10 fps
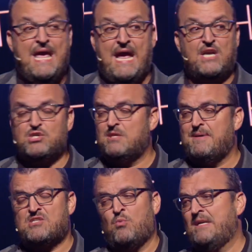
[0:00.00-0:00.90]
Actually, the
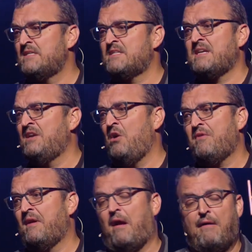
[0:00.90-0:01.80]
best witnesses I know
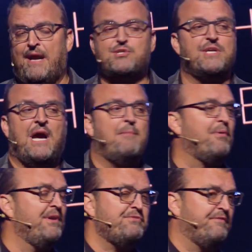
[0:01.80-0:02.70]
are actually hyper
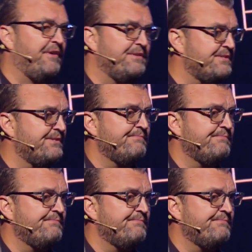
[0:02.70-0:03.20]
introverts